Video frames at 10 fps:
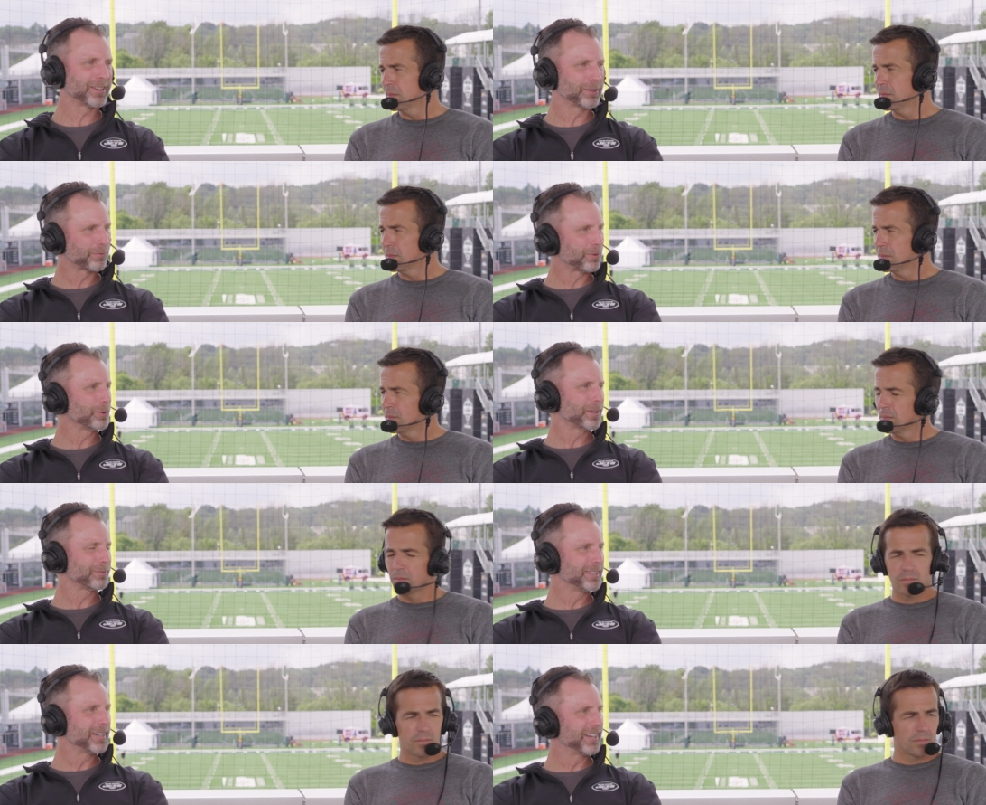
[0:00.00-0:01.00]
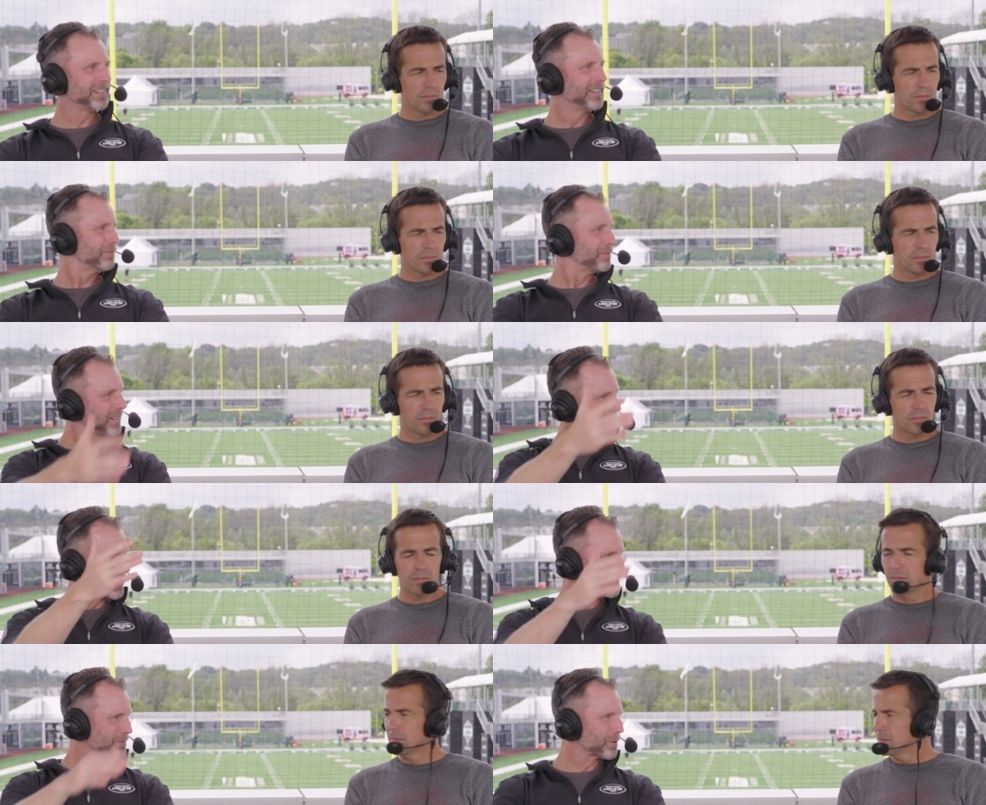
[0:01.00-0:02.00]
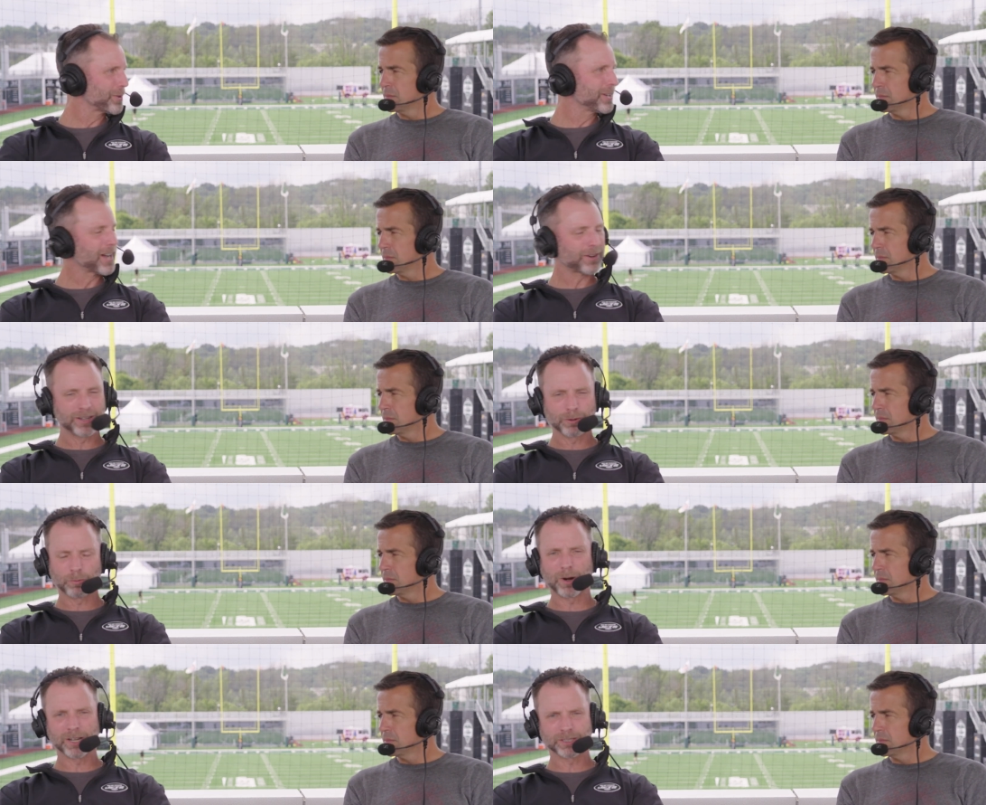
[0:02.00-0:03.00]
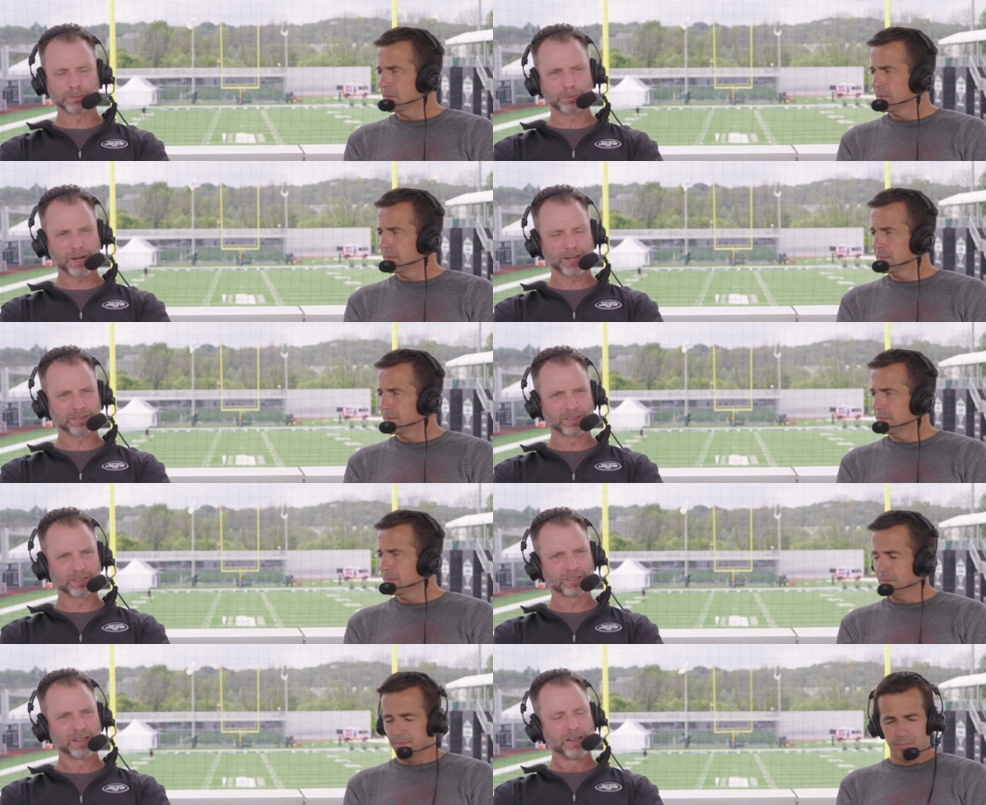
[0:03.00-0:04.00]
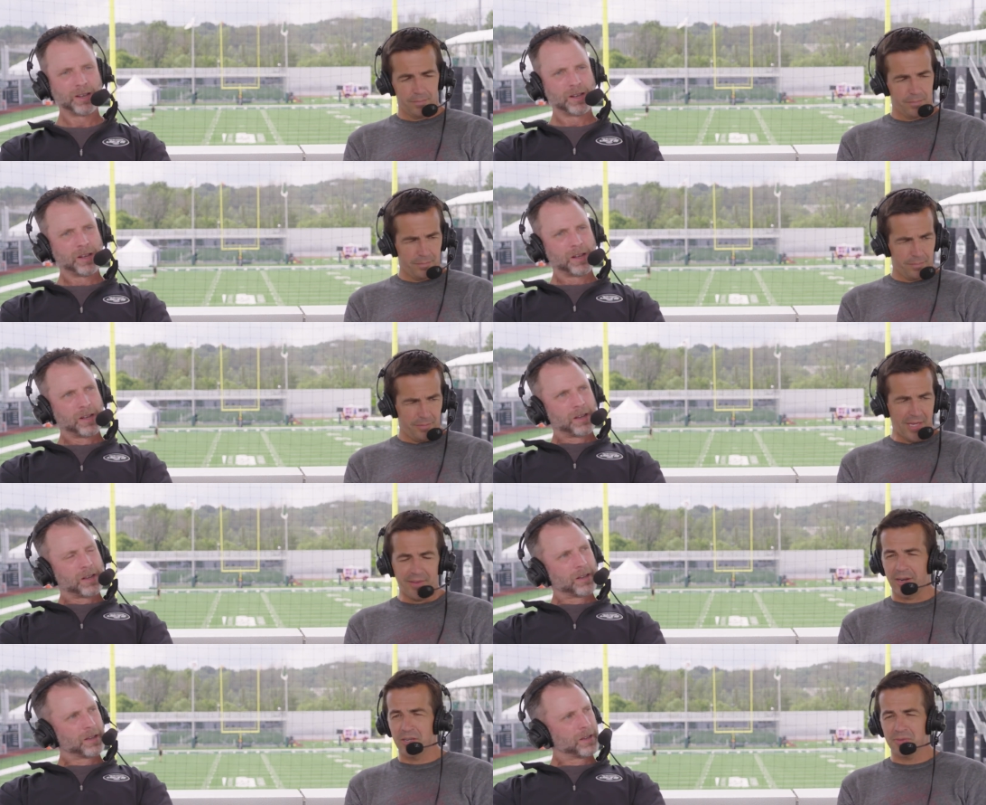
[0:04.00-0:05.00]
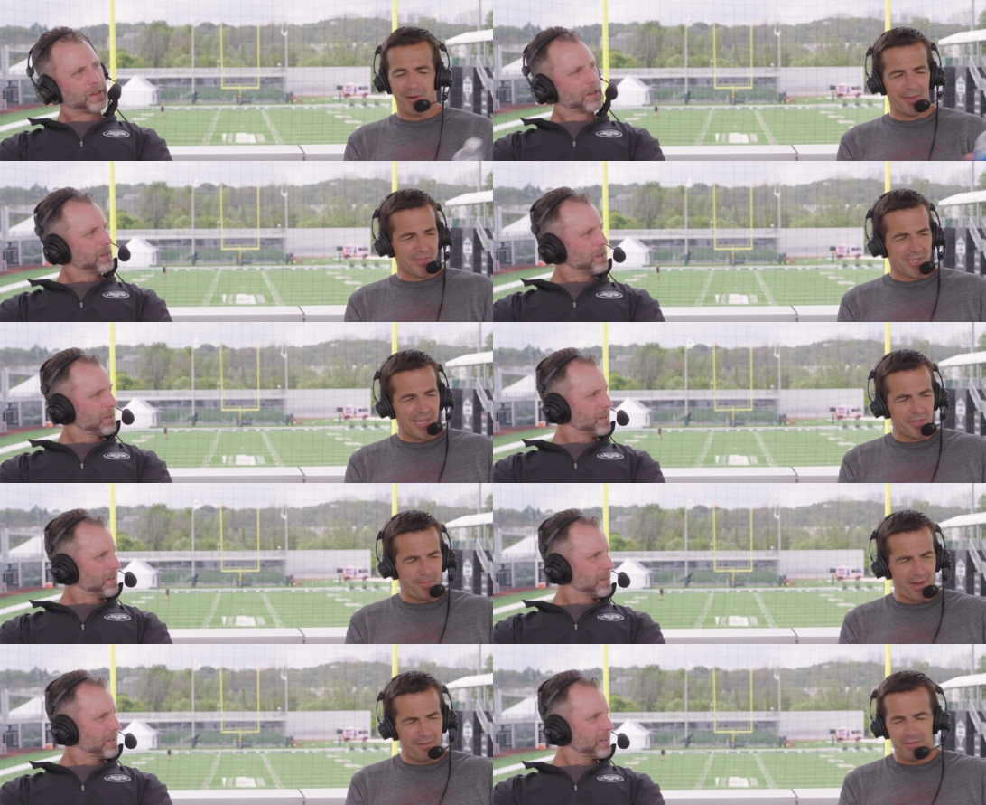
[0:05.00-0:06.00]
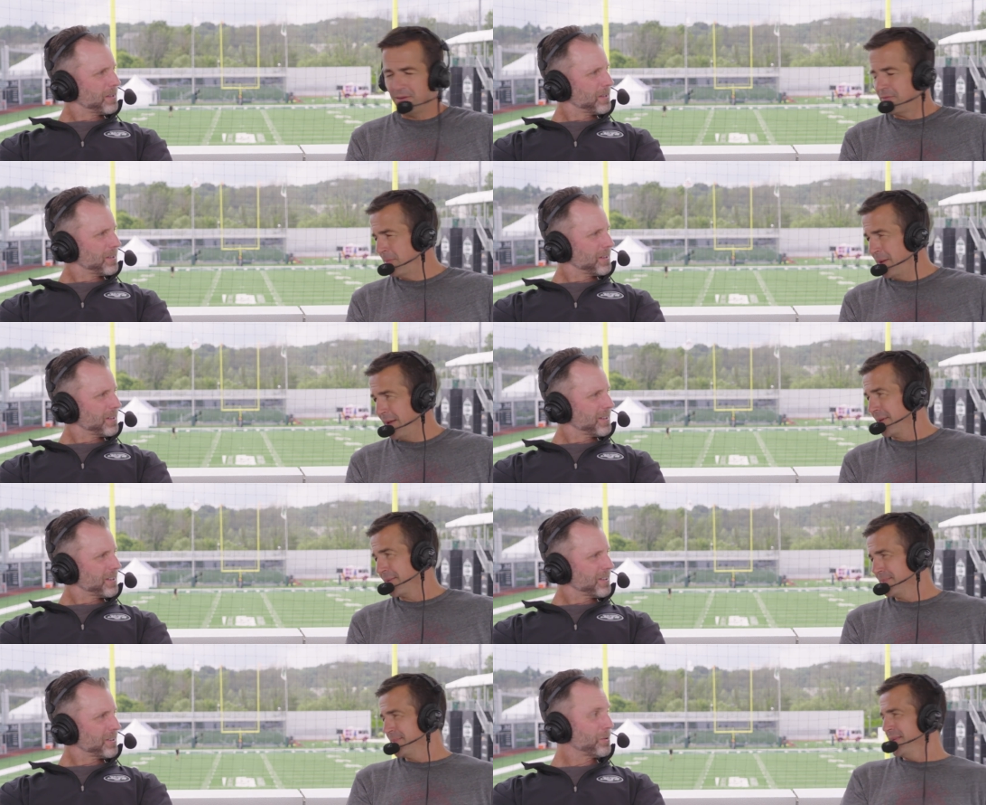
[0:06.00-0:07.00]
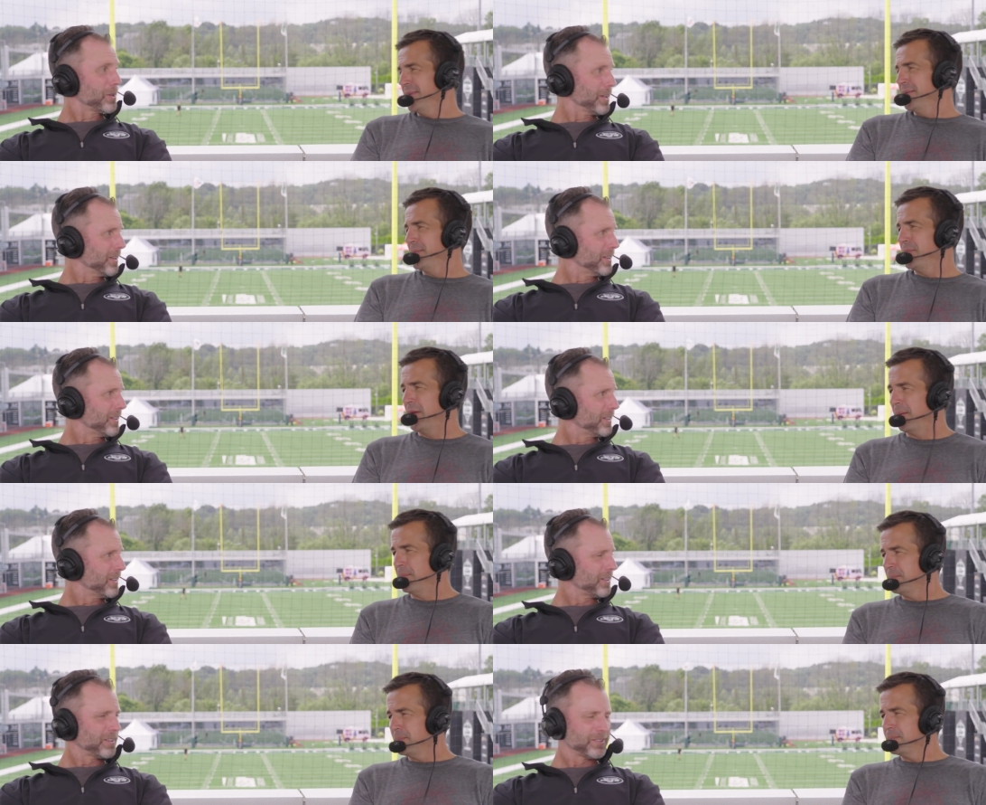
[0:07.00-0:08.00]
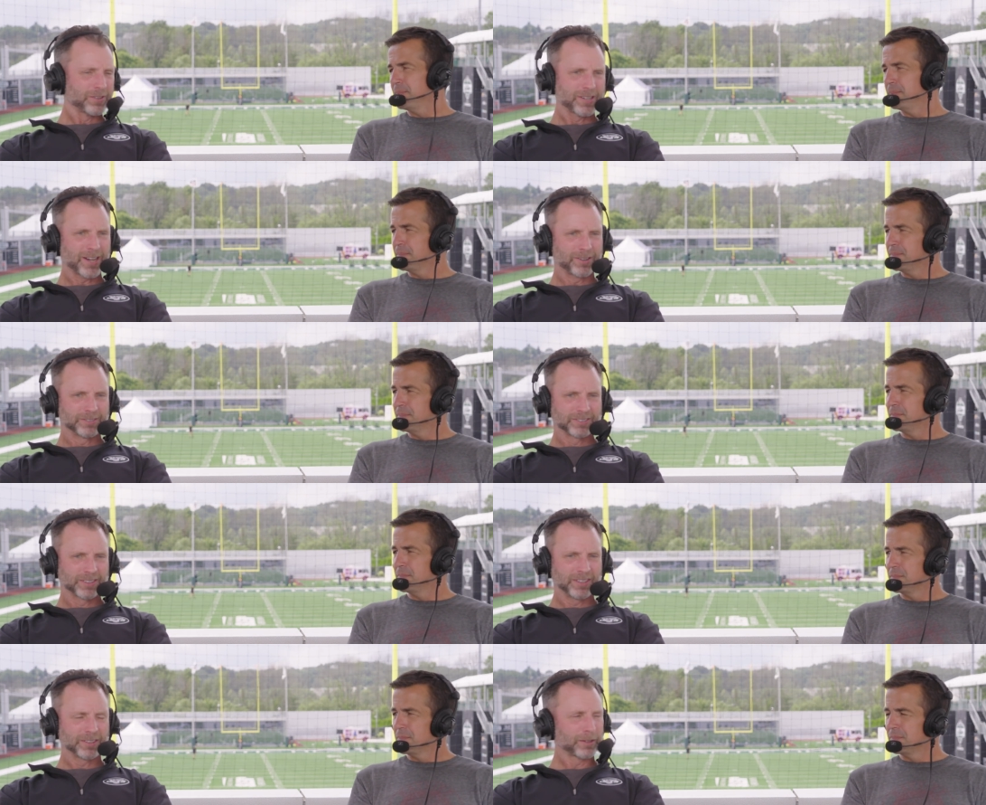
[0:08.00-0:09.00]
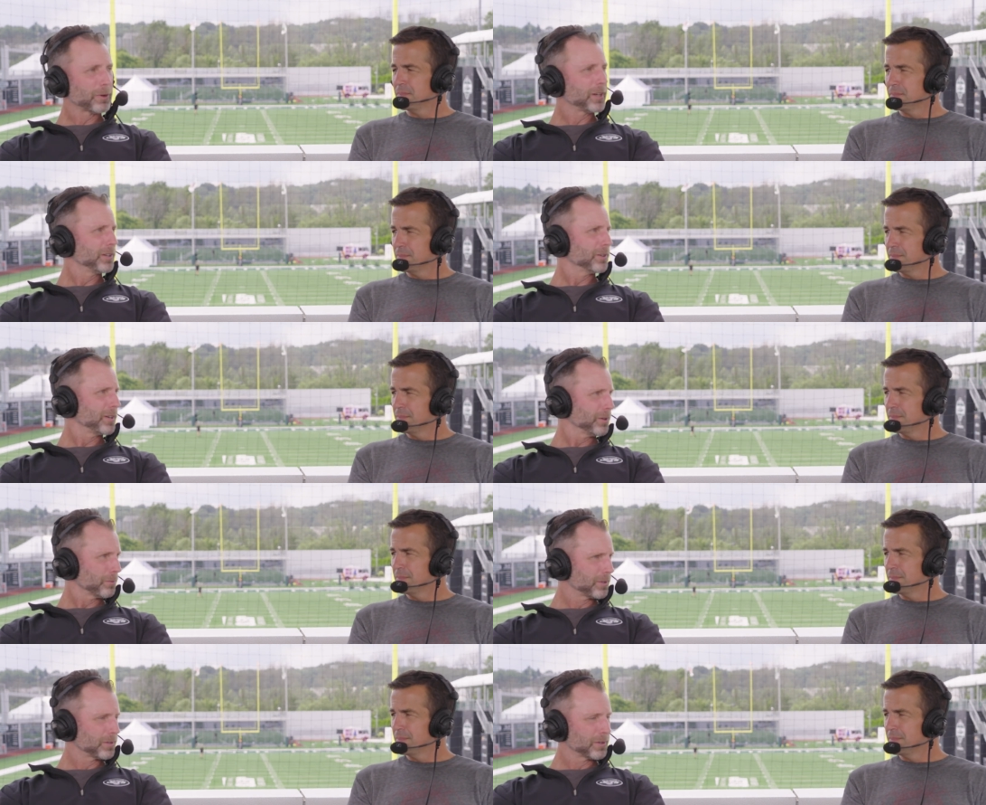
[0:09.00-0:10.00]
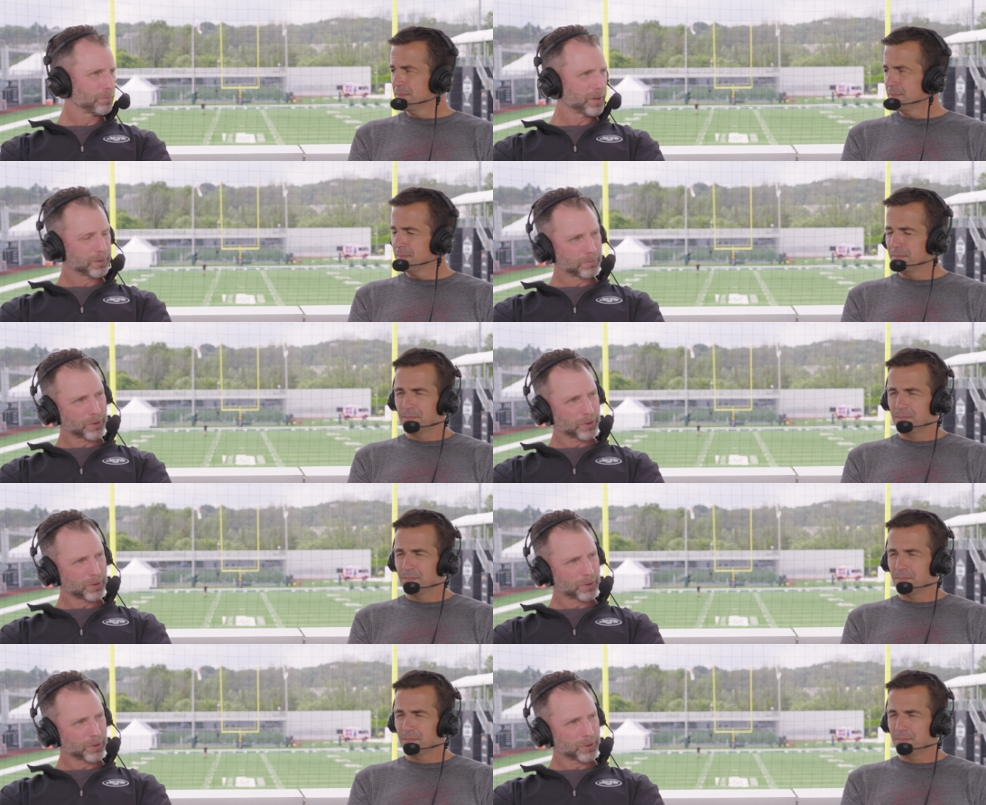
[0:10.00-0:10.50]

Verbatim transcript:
Speaker 1: how they're full every day. Vinny Testaverde out here watching practice.
Speaker 2: Yeah, Decker's one of those guys who benefited from Manning. Oh, yeah. Yeah.
Speaker 1: No doubt. He had a great year here with uh, Brandon